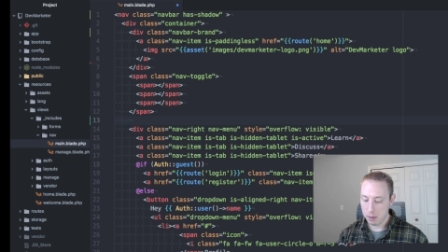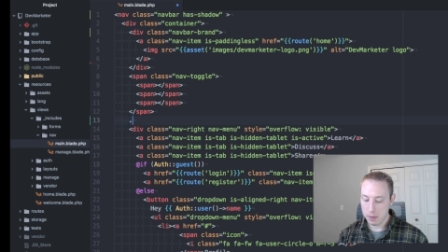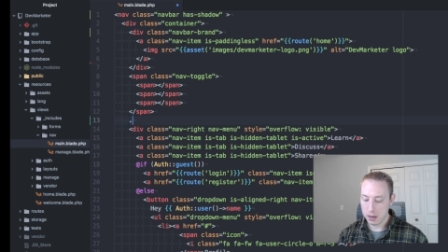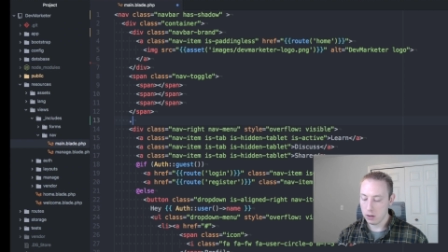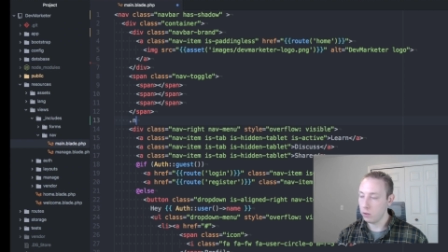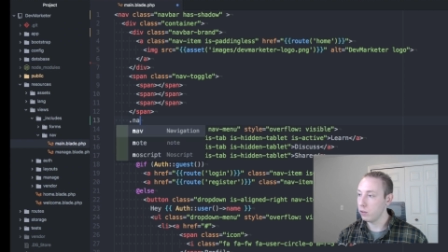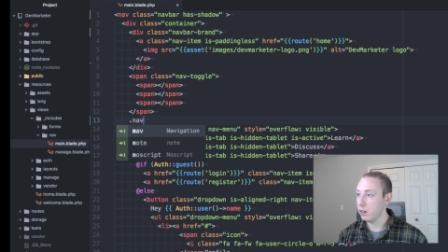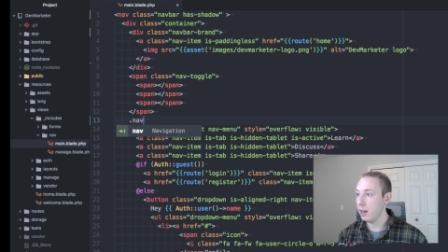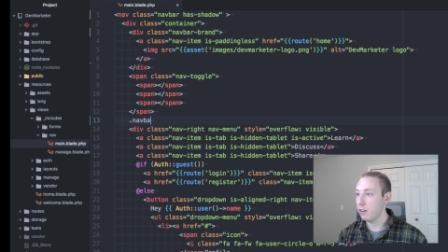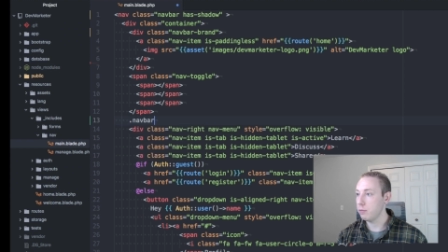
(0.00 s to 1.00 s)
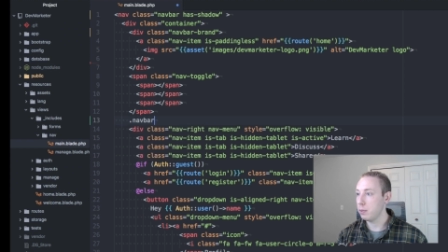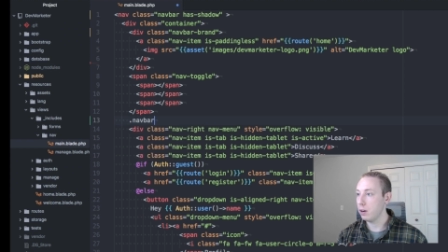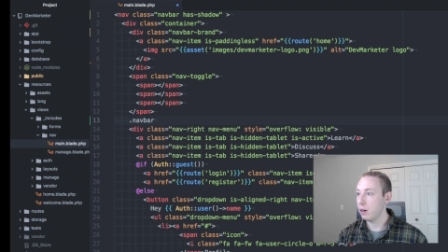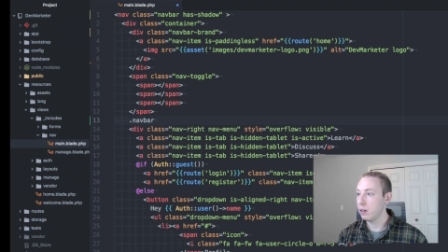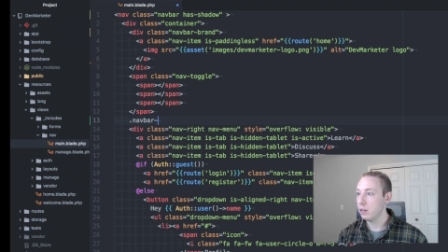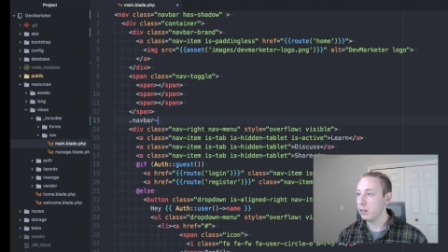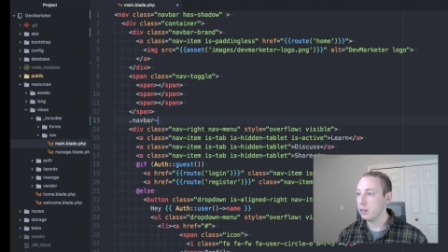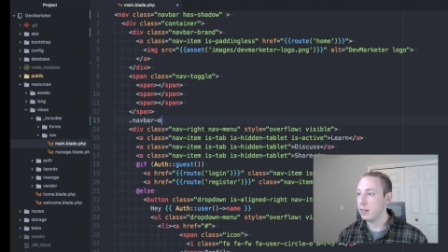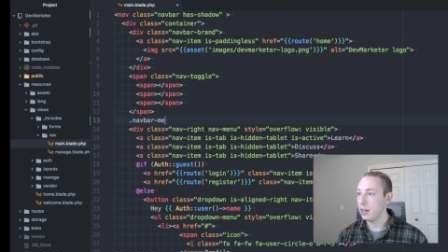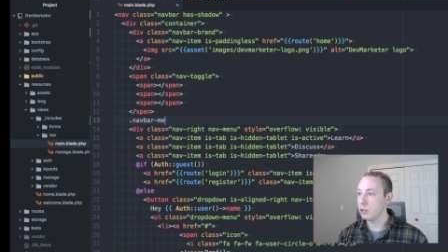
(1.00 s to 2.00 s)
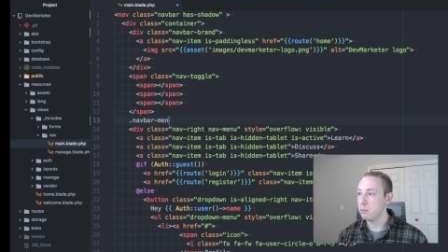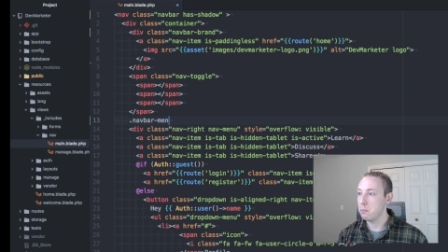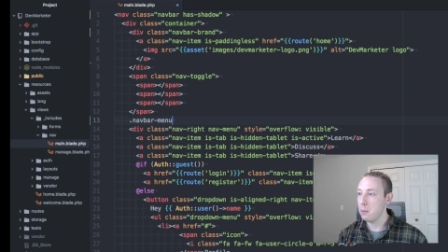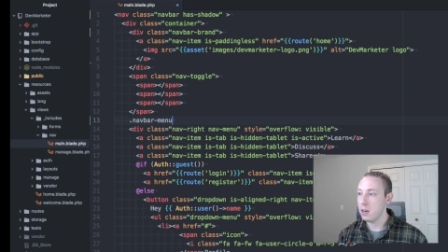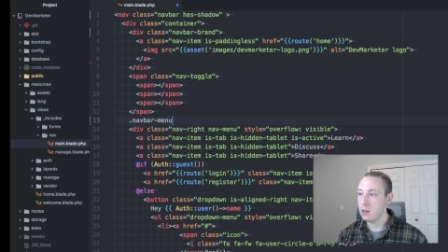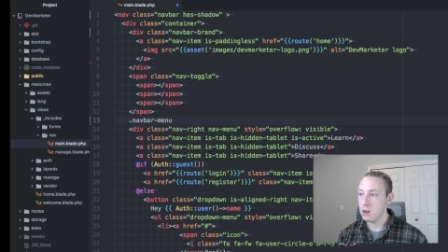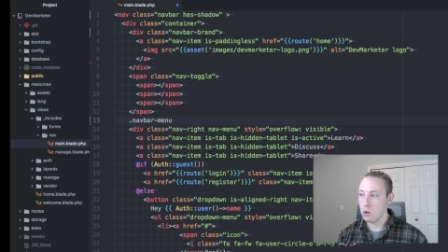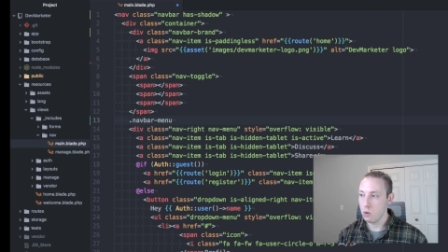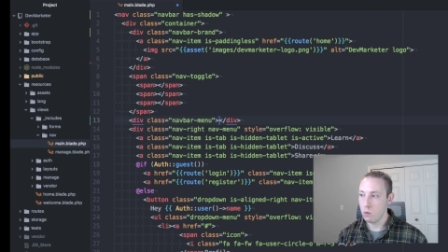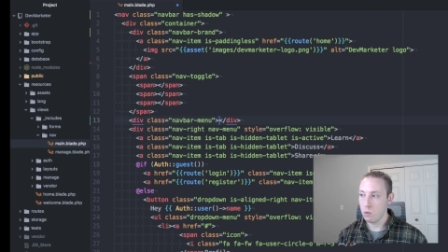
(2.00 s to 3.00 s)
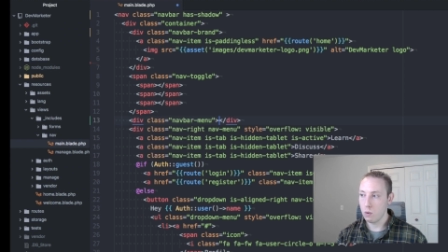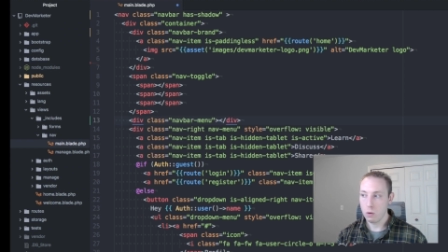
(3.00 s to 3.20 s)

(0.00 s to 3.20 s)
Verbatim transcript: menu, nav bar dash menu.